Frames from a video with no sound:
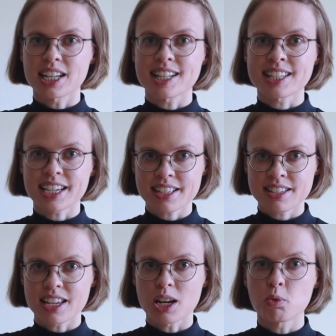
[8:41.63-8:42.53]
is
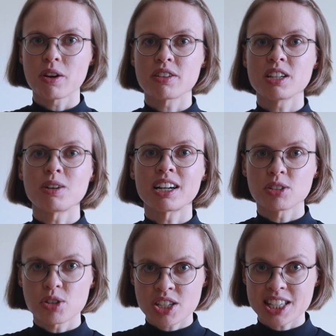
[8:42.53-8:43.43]
testing whether you
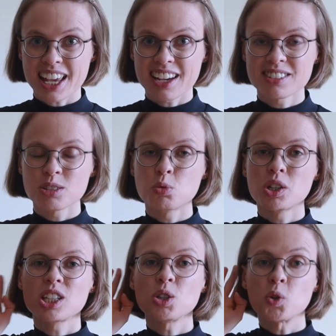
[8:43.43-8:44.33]
understand
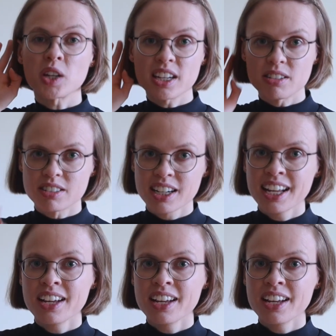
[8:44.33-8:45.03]
what you hear.